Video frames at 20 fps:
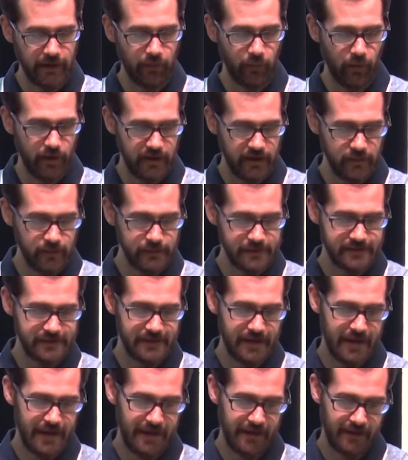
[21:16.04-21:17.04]
and what he was
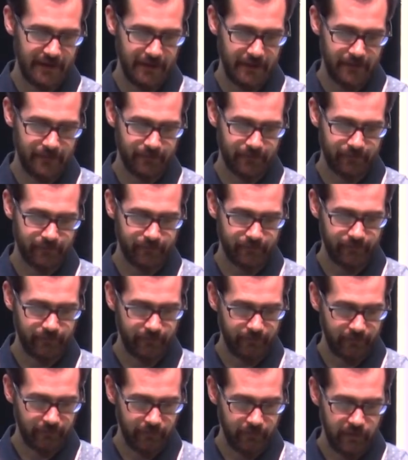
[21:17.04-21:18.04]
saying.
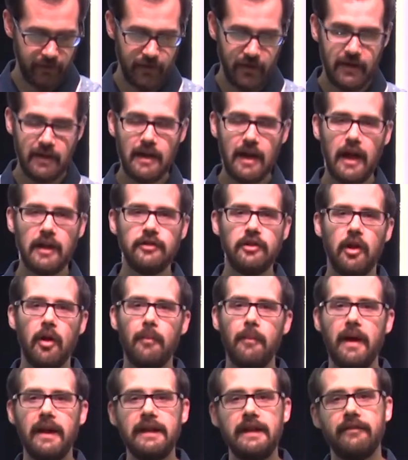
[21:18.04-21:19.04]
And you know,
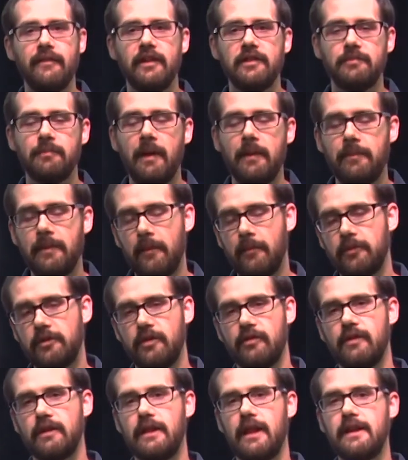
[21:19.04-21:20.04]
many of us might be able
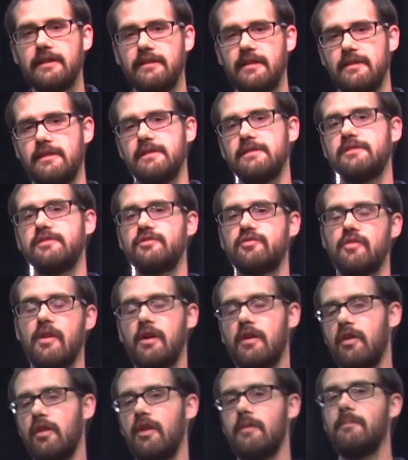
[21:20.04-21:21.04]
to relate to this
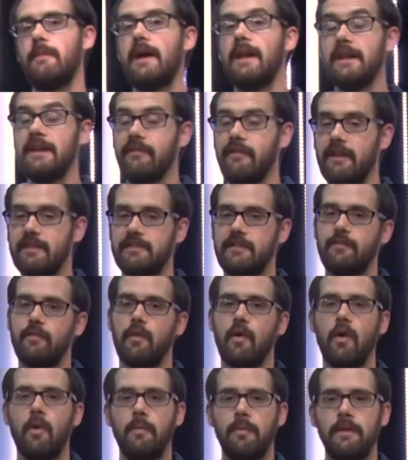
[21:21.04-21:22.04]
struggle, and many of us, if
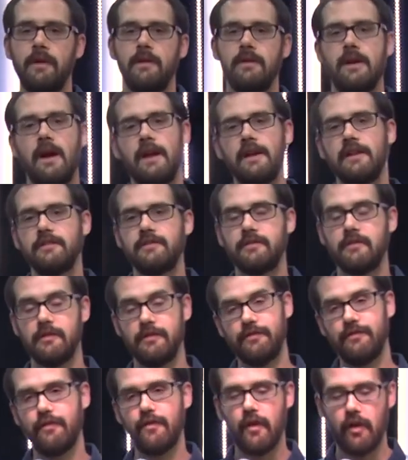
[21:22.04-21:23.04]
we're open and honest, could
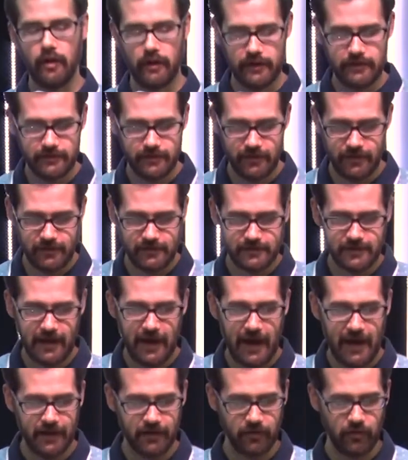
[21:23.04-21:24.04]
fall into this
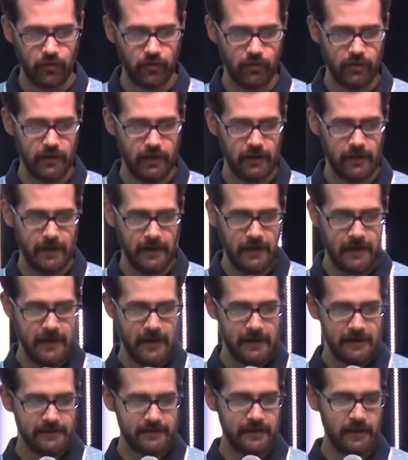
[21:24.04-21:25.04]
category.
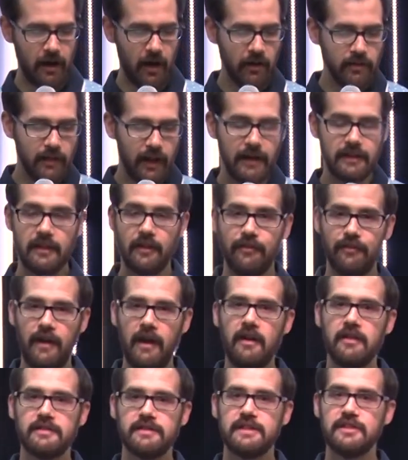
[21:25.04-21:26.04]
See, unlike the
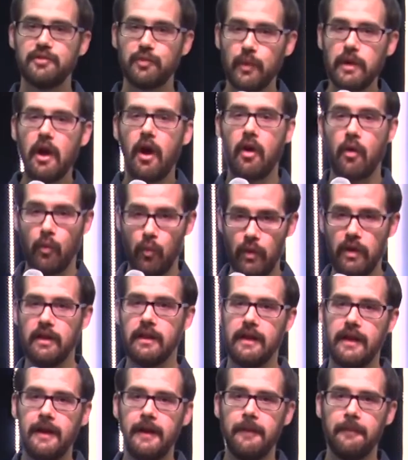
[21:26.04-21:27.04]
Pharisees, we are
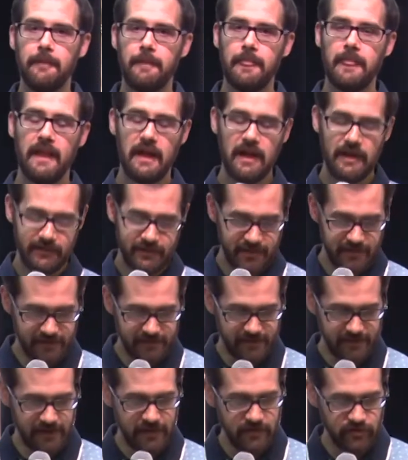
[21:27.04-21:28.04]
willing to
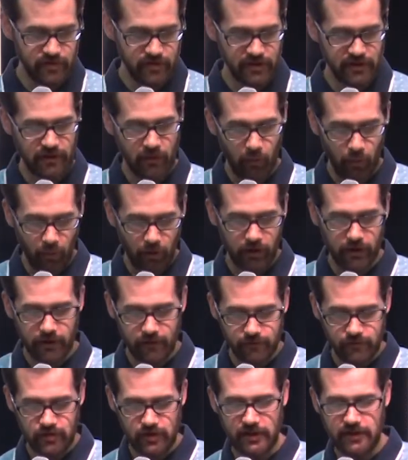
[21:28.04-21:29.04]
see the work
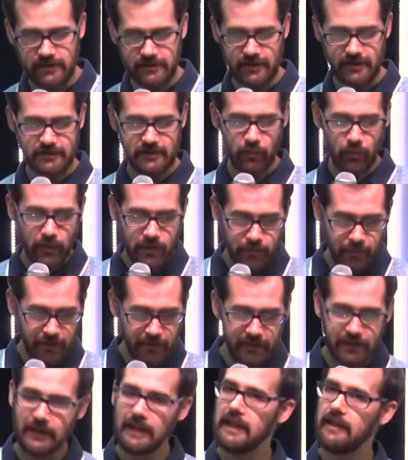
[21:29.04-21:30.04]
of Jesus, and we
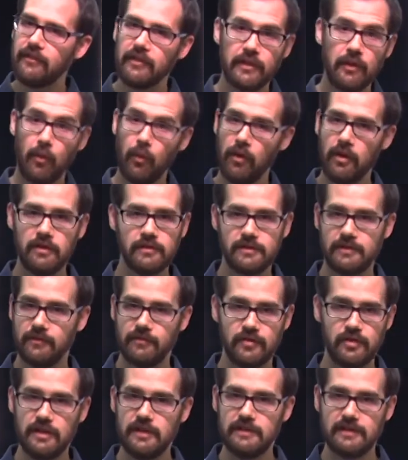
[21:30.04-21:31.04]
believe in the words of
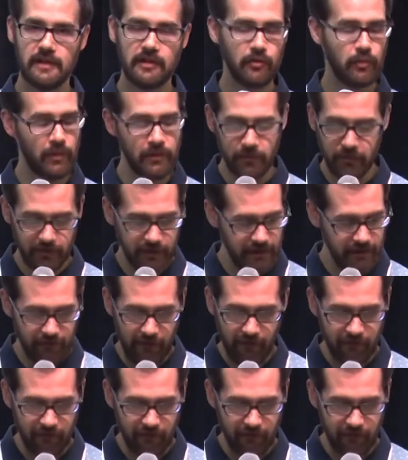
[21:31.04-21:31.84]
Jesus. We believe